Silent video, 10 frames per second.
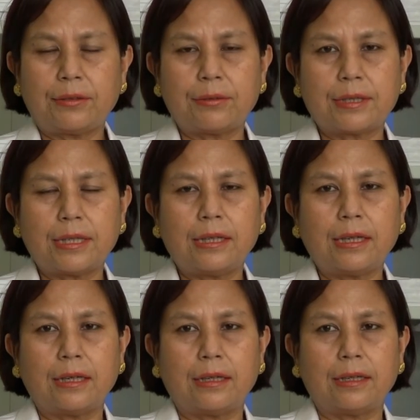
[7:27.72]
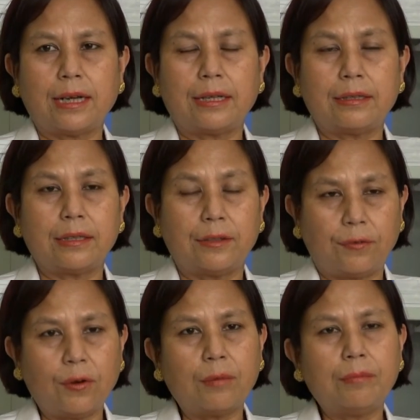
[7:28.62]
to say and
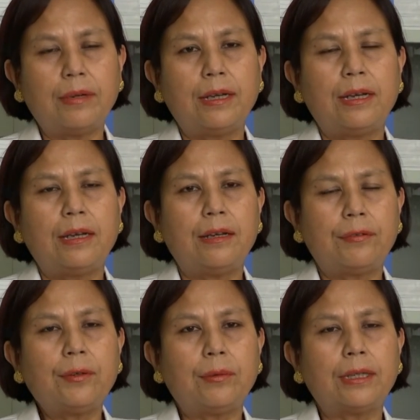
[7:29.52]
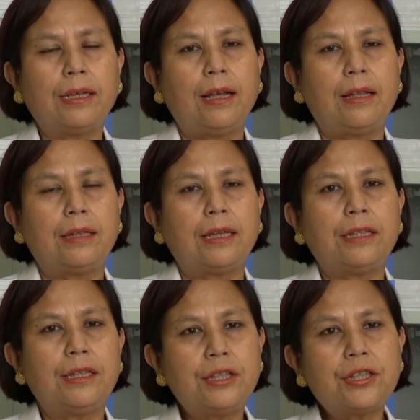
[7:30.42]
inform everyone
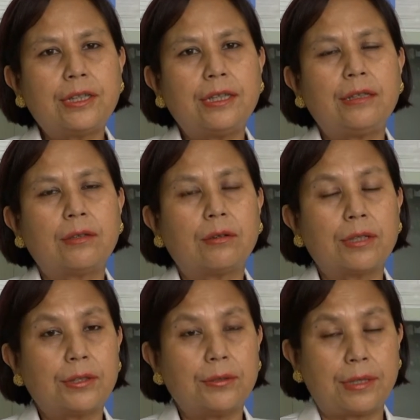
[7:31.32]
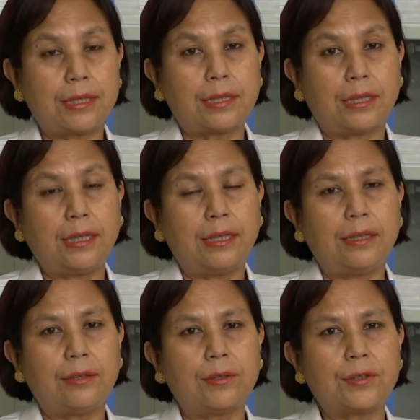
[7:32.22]
that initially, according to the
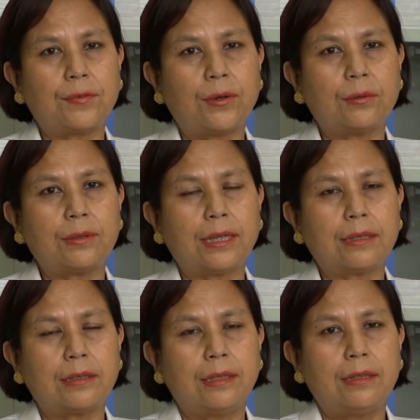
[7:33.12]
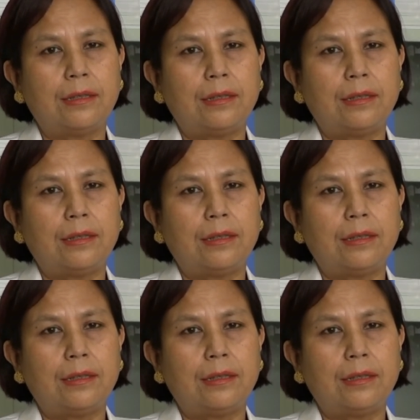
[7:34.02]
study, it was found that